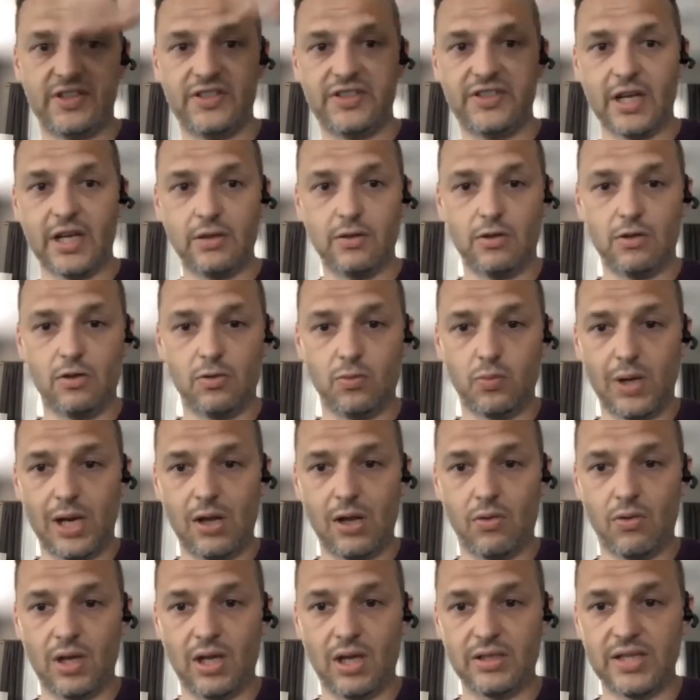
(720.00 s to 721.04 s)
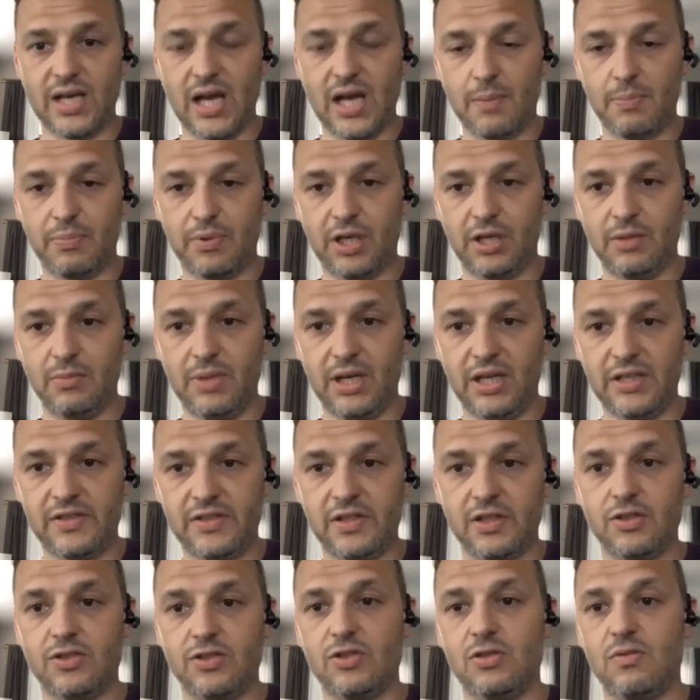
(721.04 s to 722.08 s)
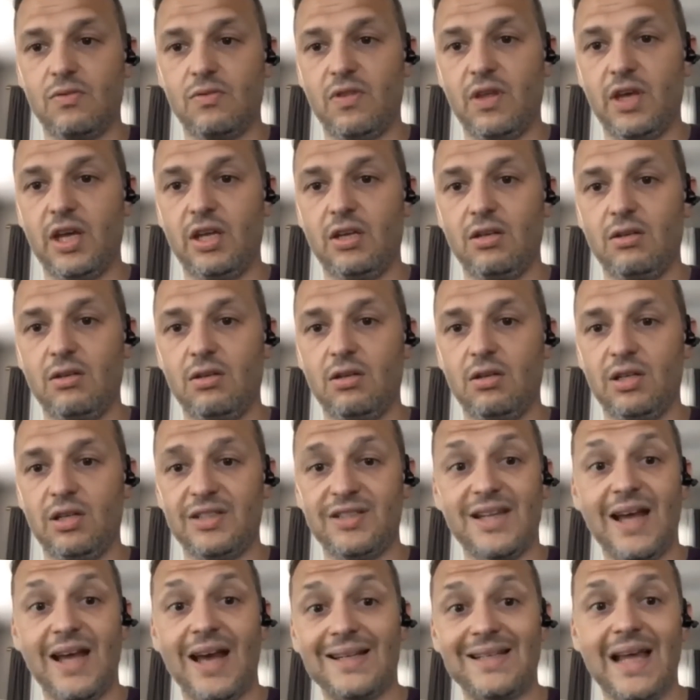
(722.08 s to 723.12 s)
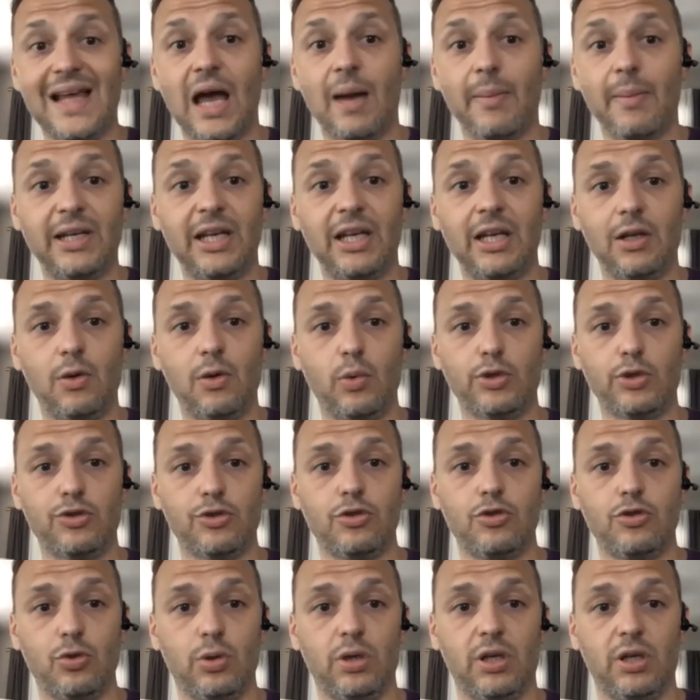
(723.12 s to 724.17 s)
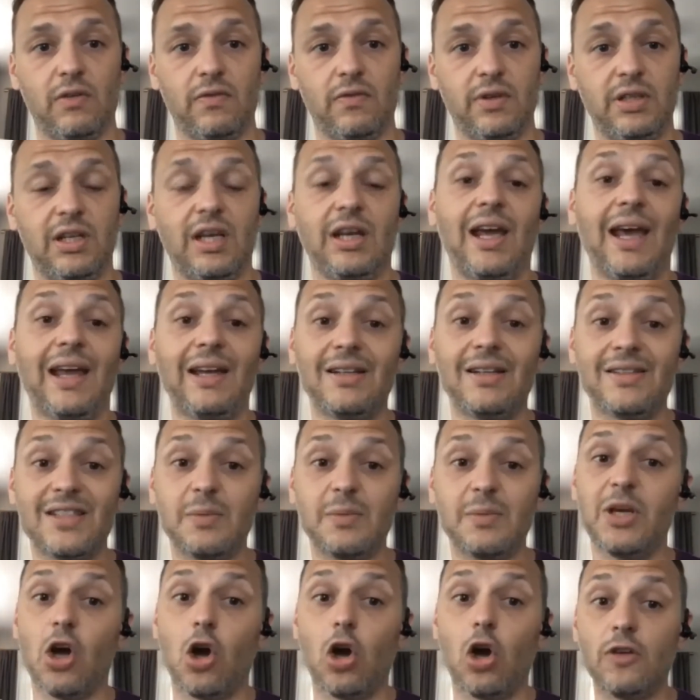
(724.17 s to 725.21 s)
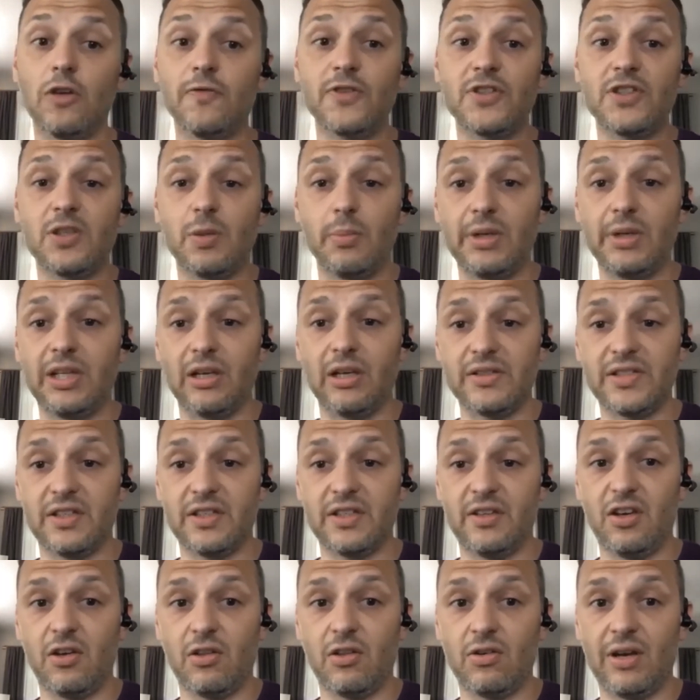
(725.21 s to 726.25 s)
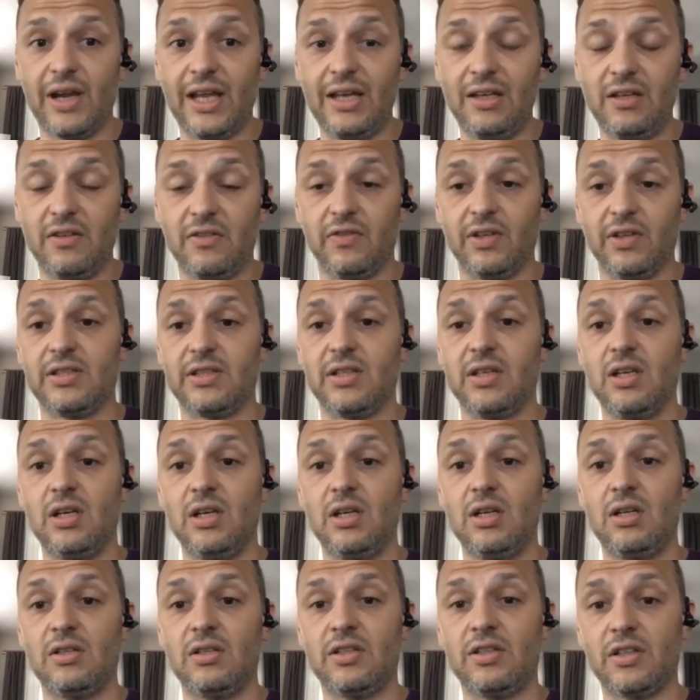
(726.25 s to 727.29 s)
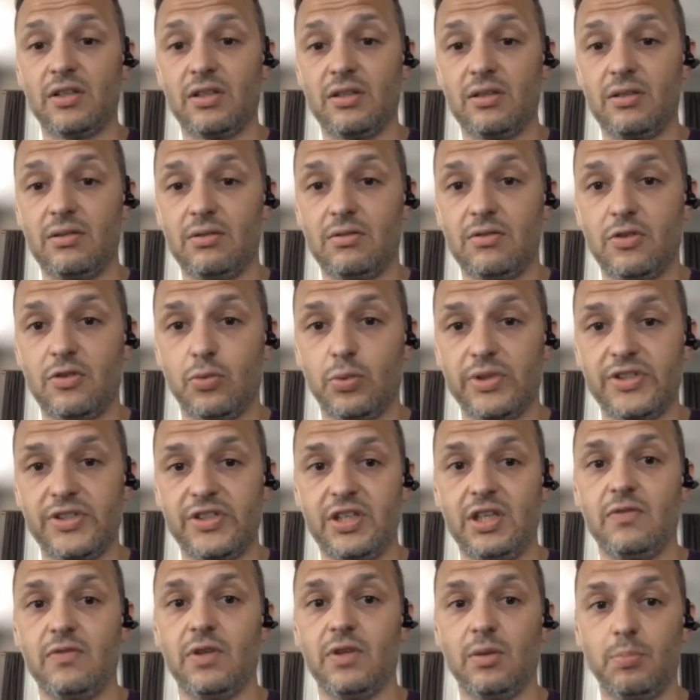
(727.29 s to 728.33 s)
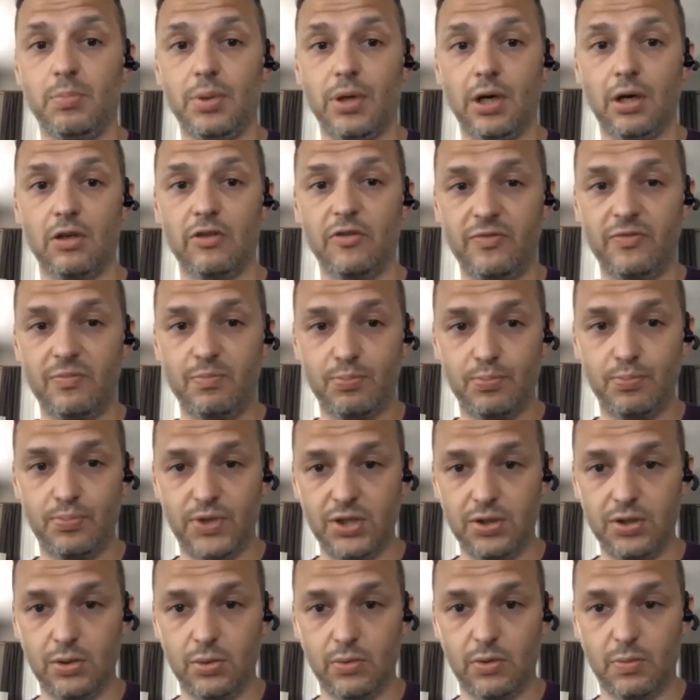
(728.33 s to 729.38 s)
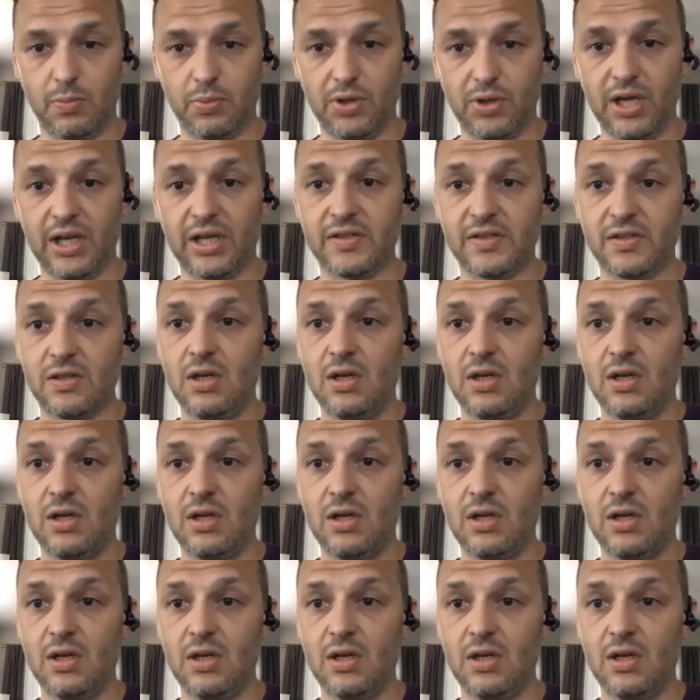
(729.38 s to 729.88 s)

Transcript: centered around that top line message, then it's not dominating what you're doing every day. And it's going to be hard for somebody else on the other end of it to receive it. Part of dealing with press